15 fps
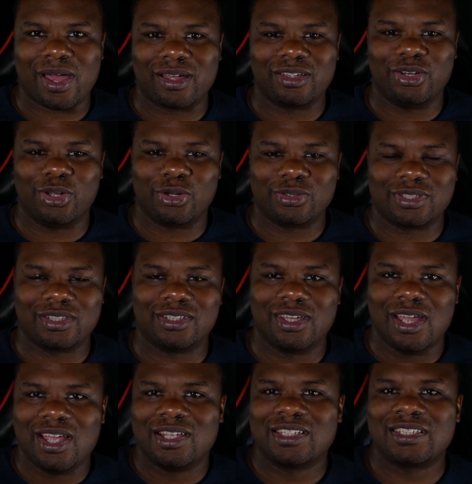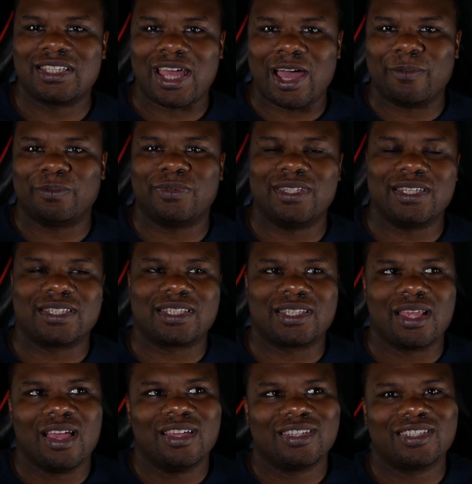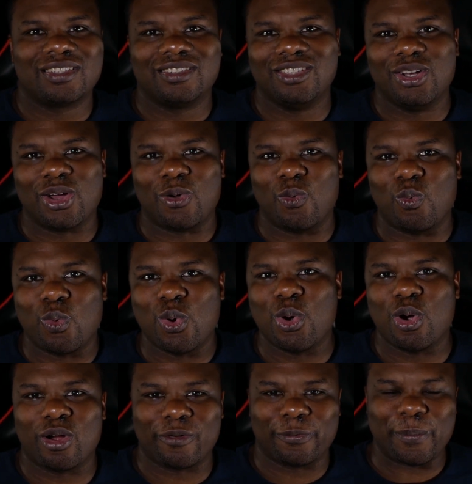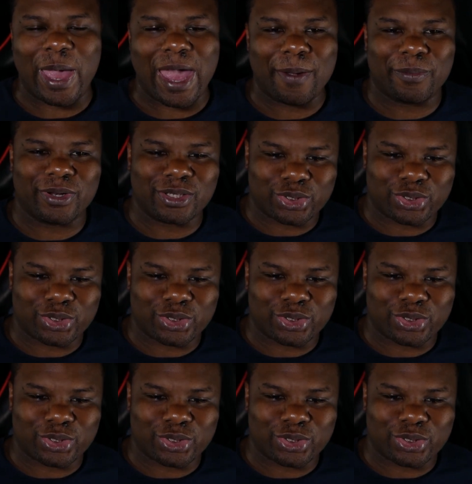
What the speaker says: you know, to stop this, you know, war from happening.